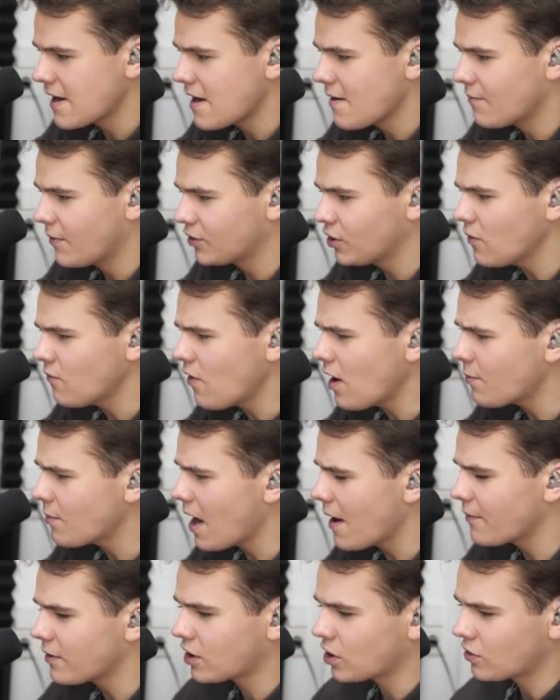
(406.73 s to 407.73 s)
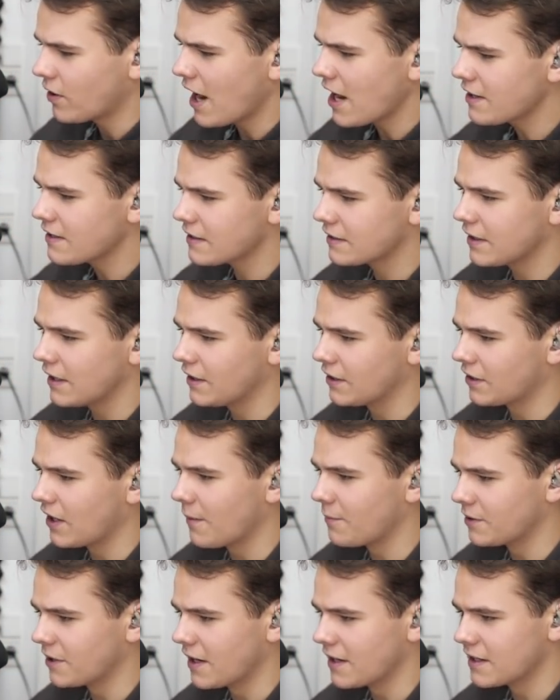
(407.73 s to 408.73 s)
But so far, we haven't crashed this
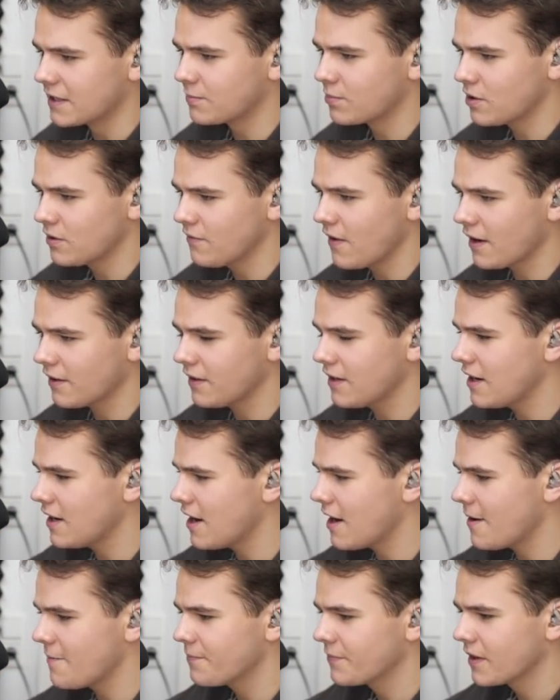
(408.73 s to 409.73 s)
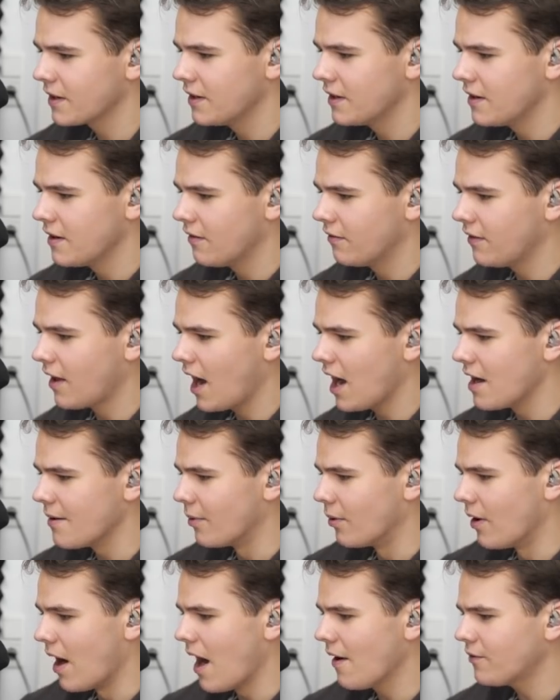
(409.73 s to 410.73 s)
helicopter yet. It's perfectly
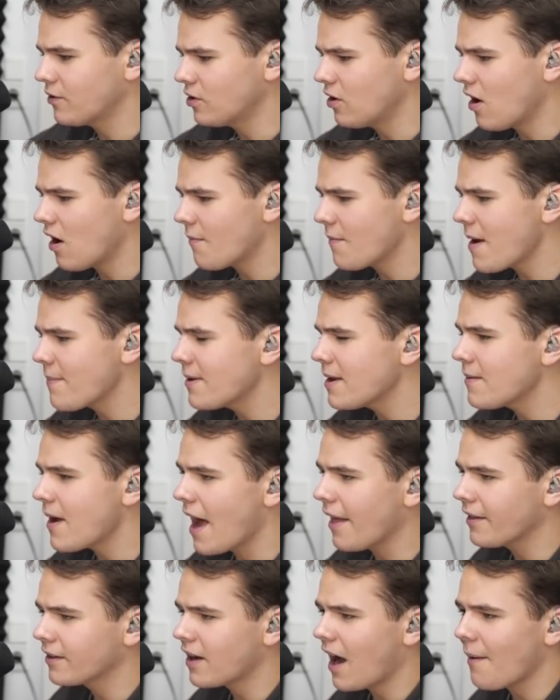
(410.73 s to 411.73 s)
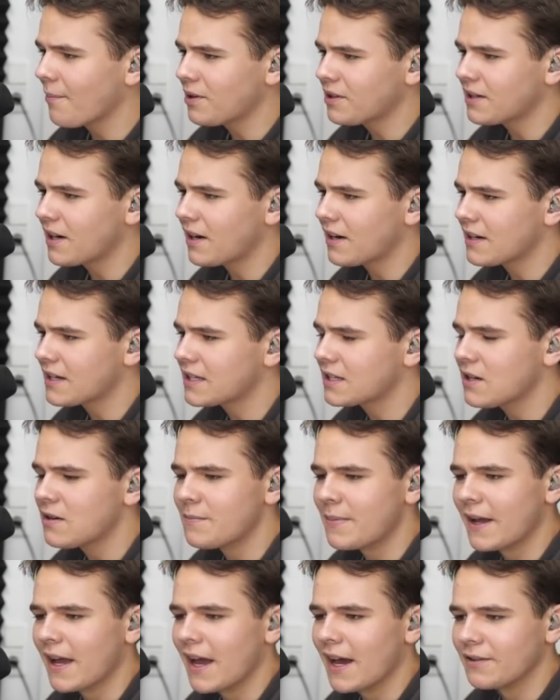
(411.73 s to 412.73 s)
flyable. After all, maybe helicopters aren't so
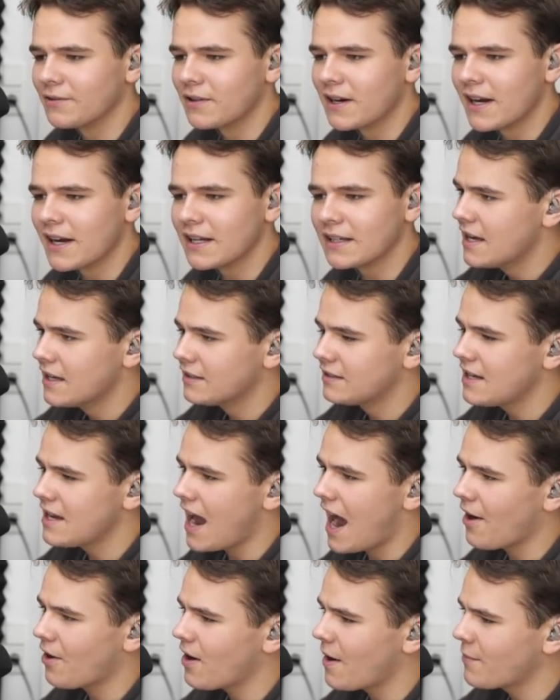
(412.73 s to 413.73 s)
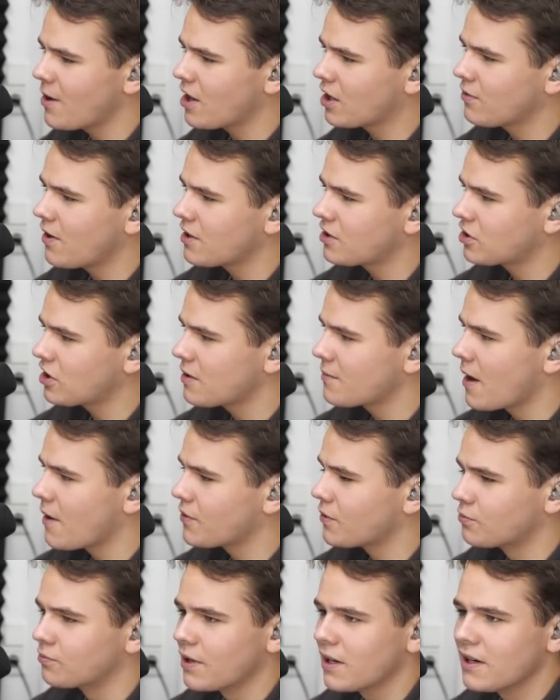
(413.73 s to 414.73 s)
bad, right? See, I'm not quite sure about
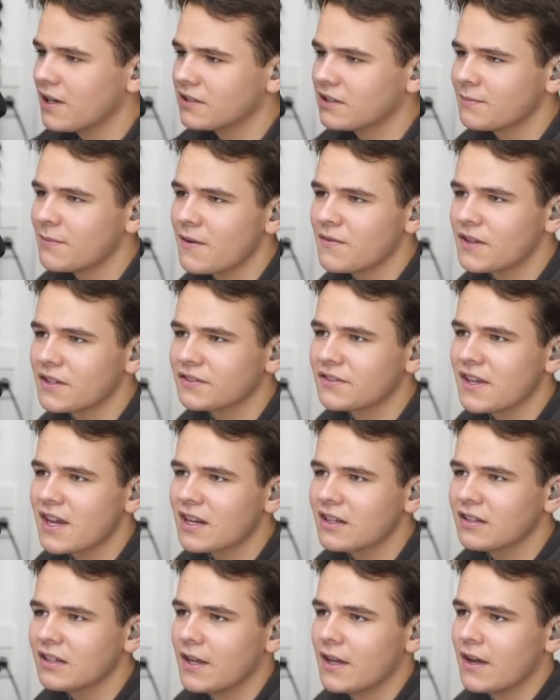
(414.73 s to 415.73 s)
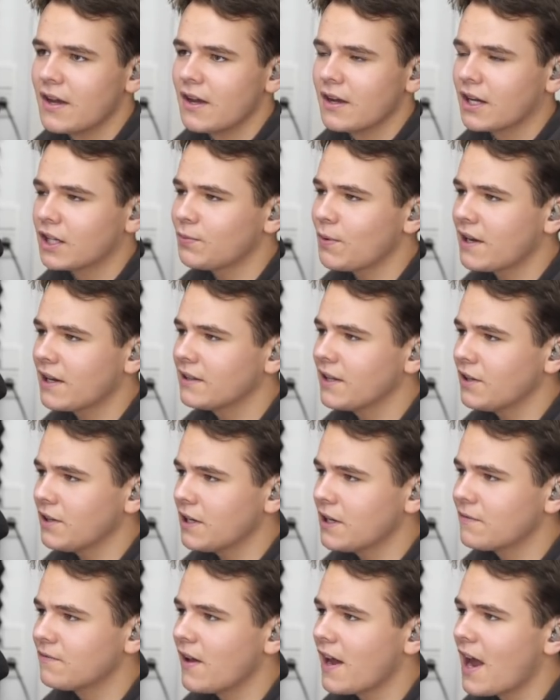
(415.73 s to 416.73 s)
the realism of this thing. Because we can
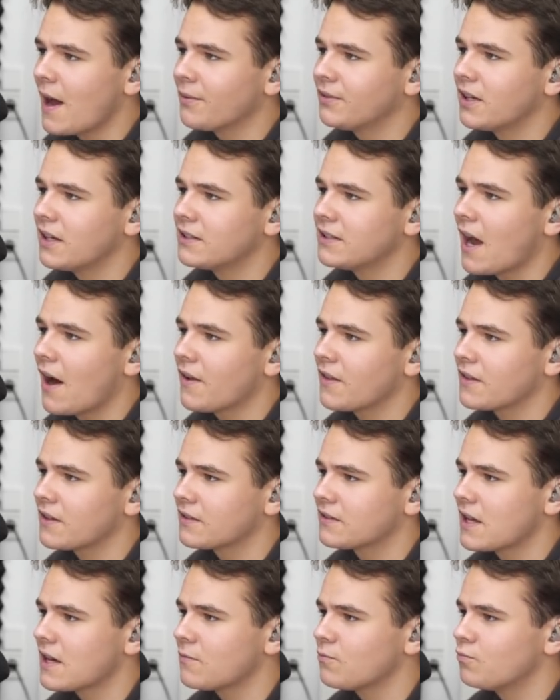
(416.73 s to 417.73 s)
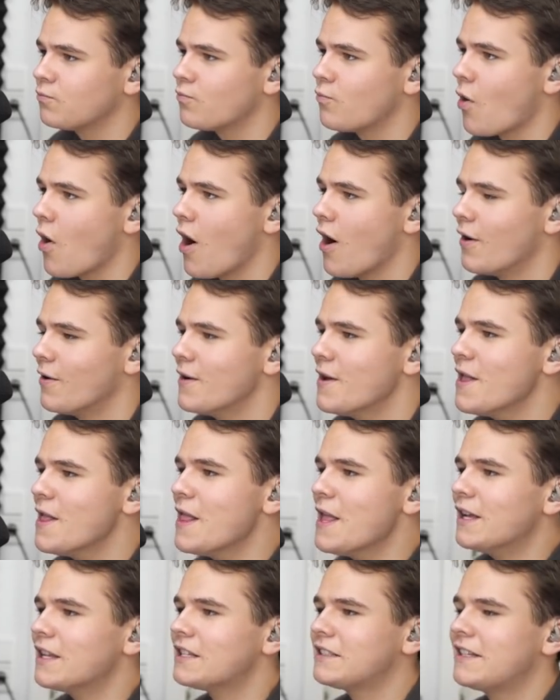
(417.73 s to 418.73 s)
literally fly upside down and this thing
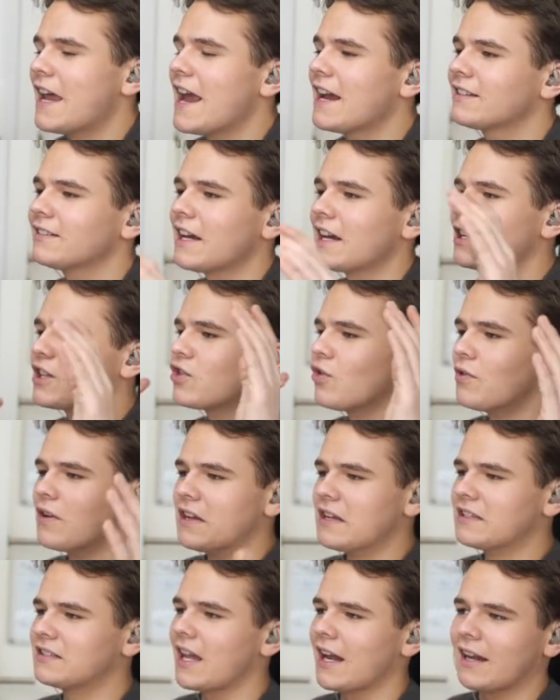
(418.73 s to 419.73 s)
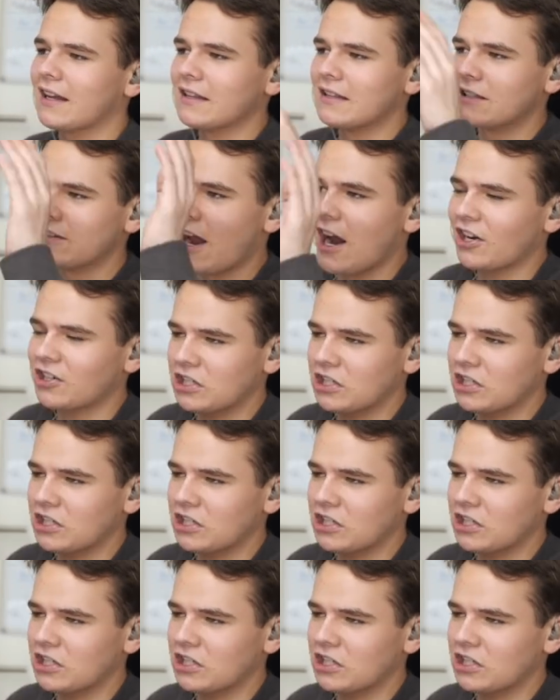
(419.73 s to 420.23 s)
takes like 30 seconds to actually